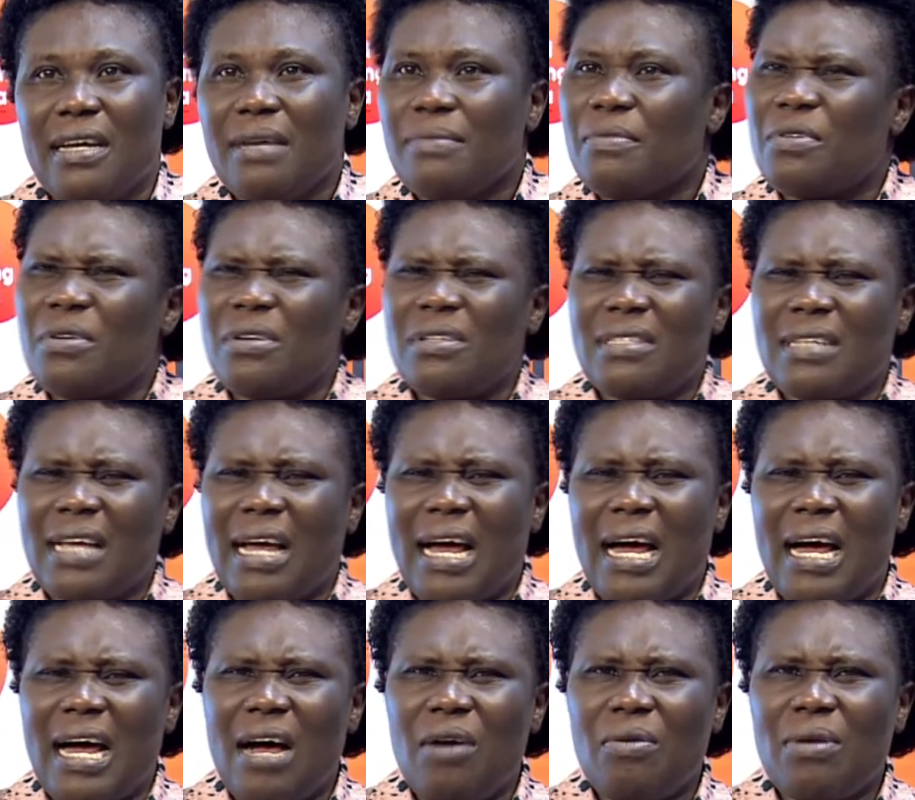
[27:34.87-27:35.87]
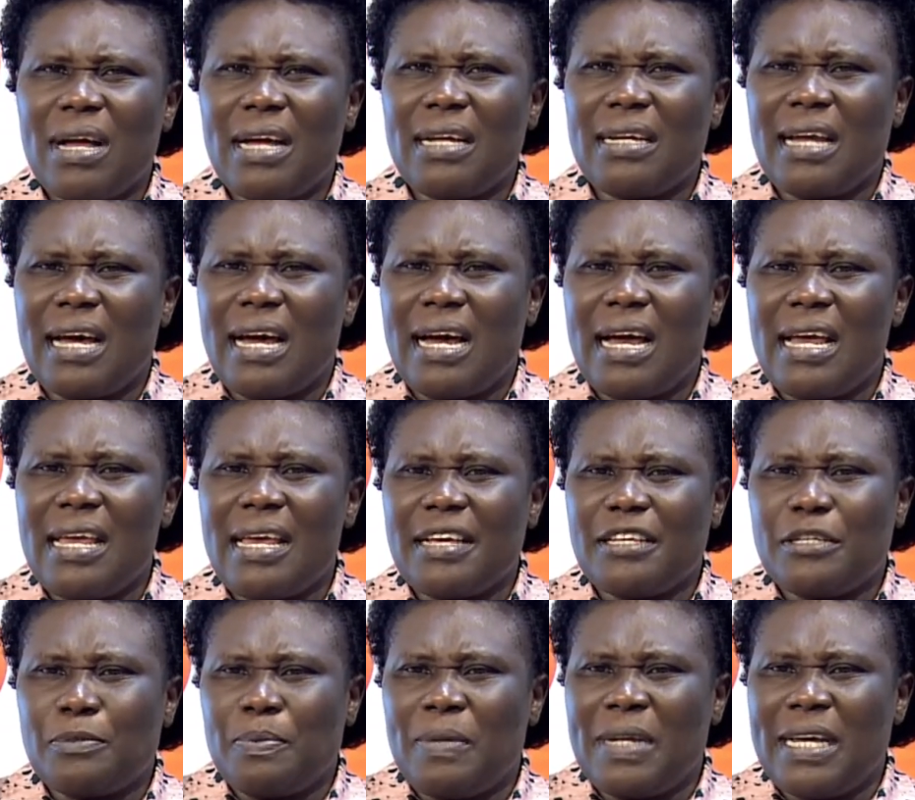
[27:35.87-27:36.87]
Because how can I
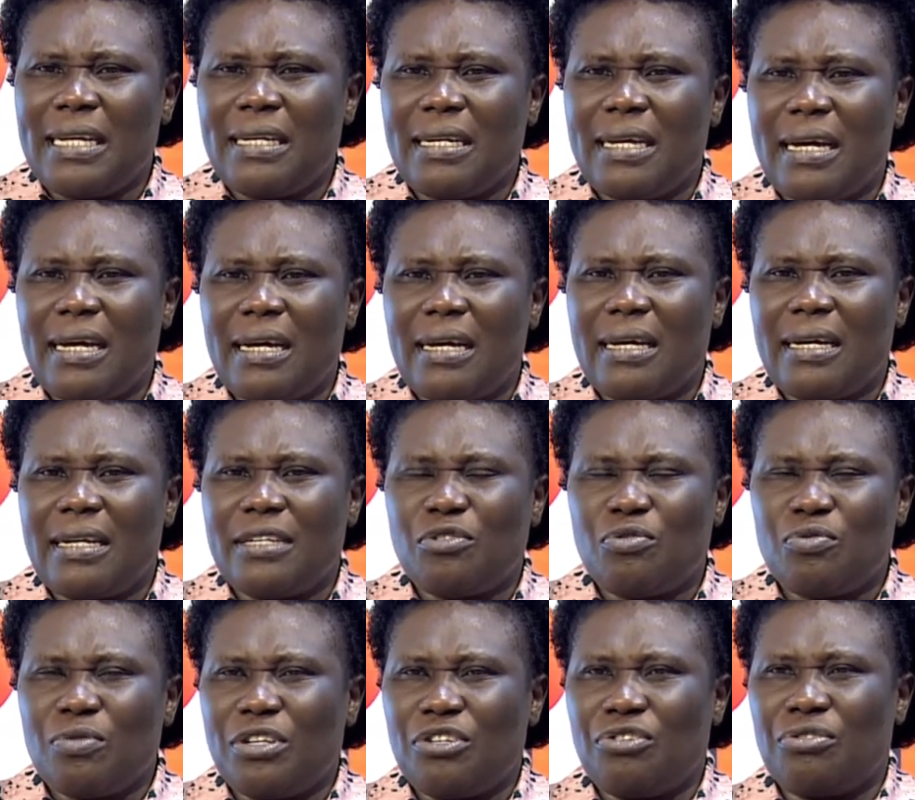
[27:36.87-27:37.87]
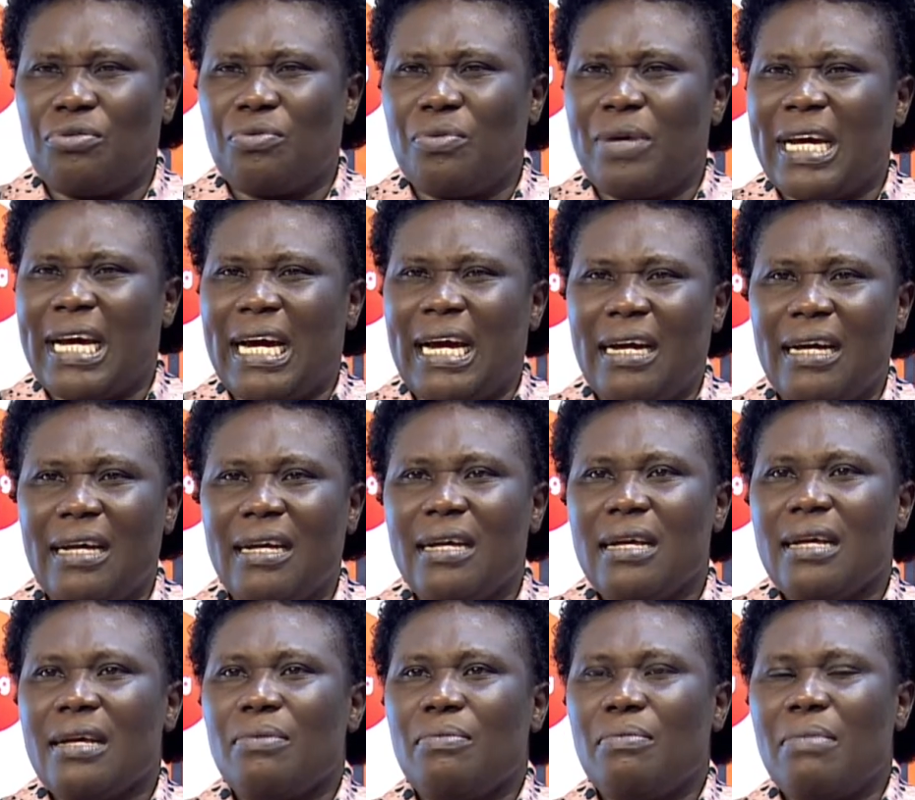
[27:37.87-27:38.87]
explain a situation where
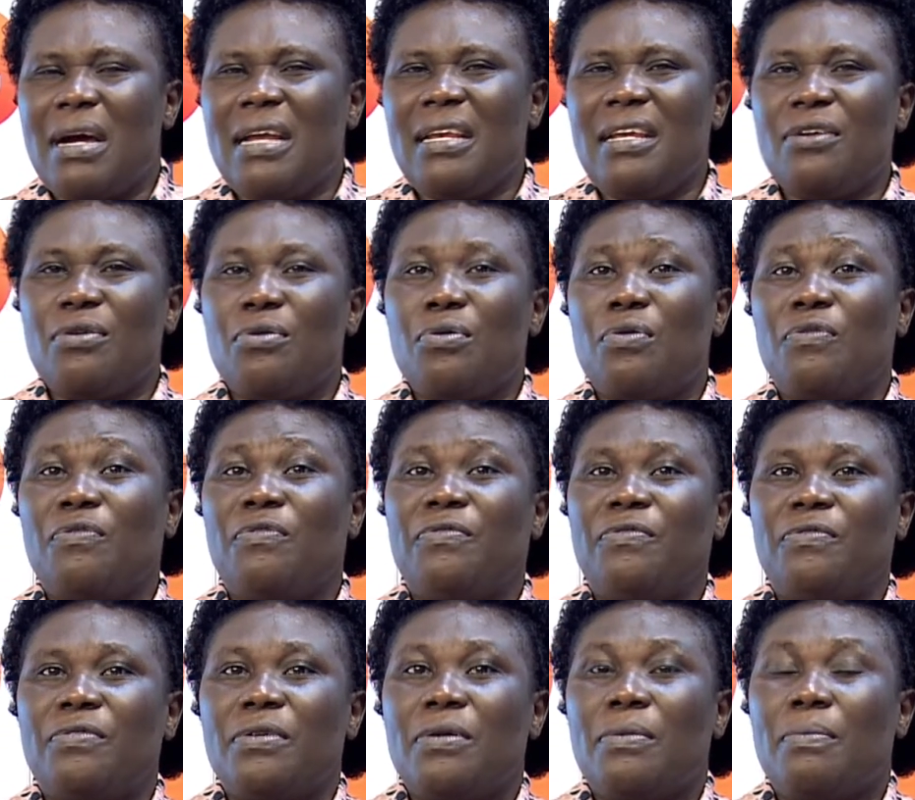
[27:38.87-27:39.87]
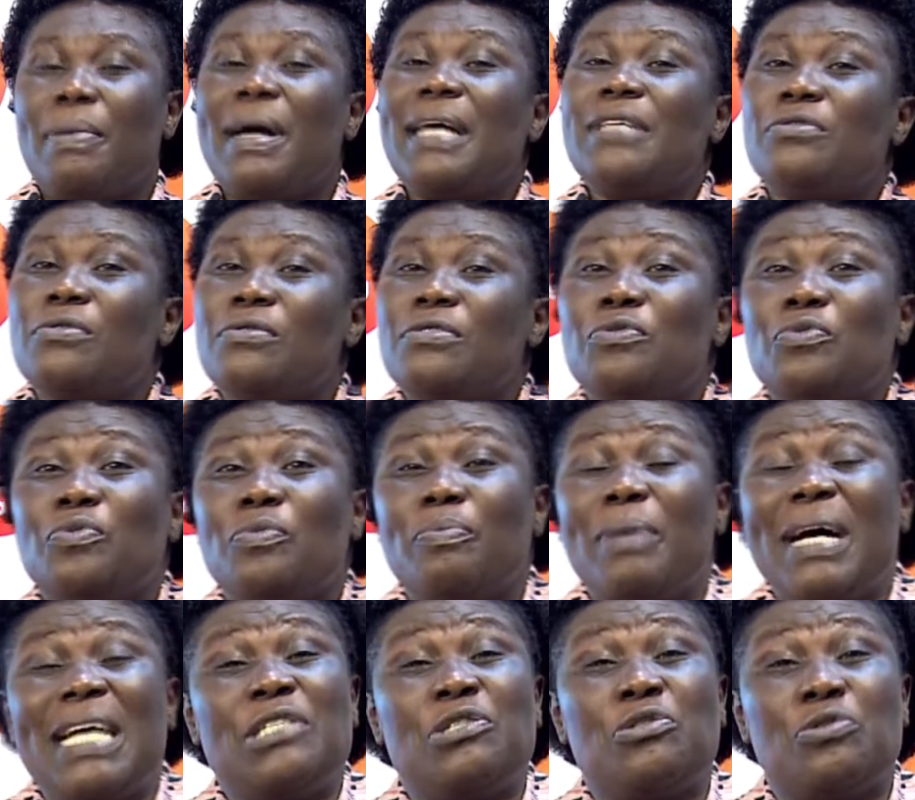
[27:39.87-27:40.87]
money of persons
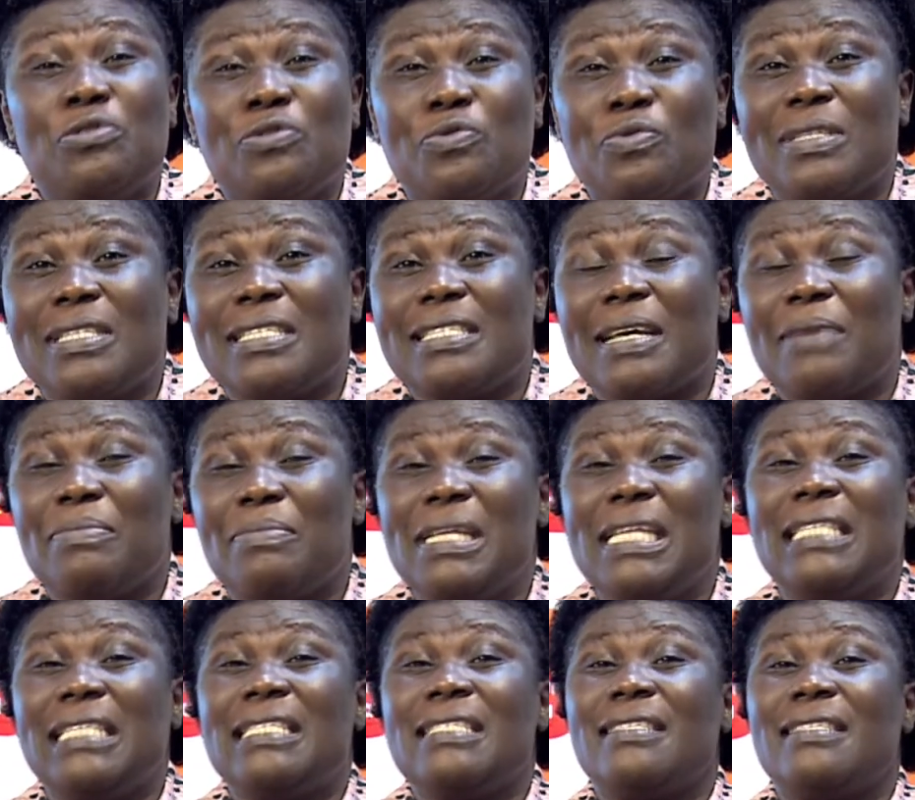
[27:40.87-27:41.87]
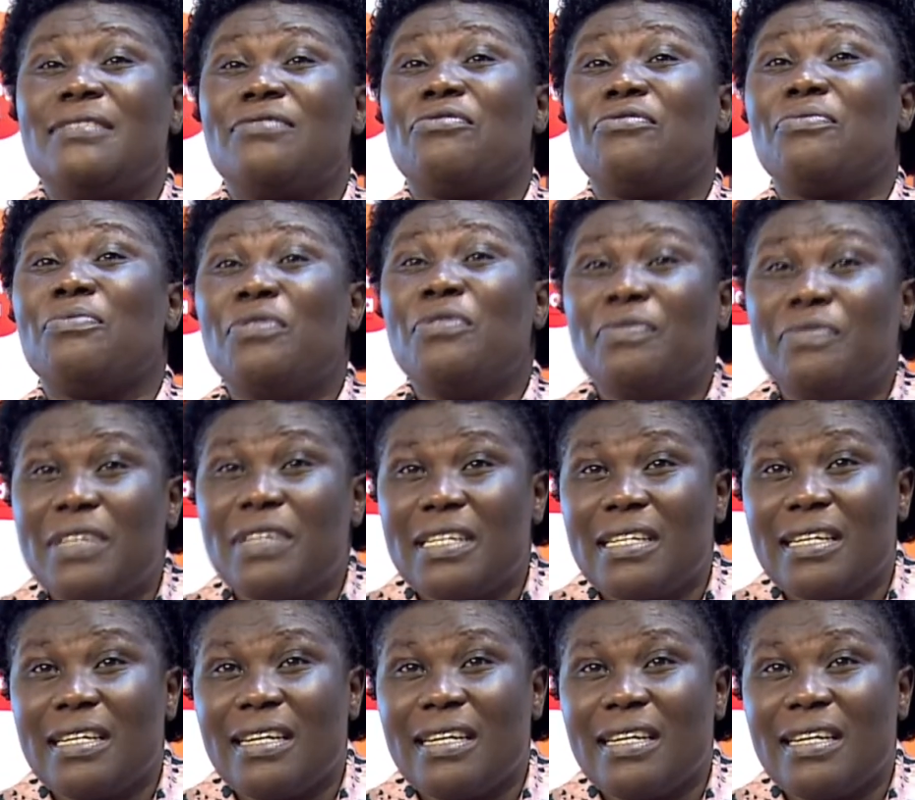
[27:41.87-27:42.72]
with disabilities is removed?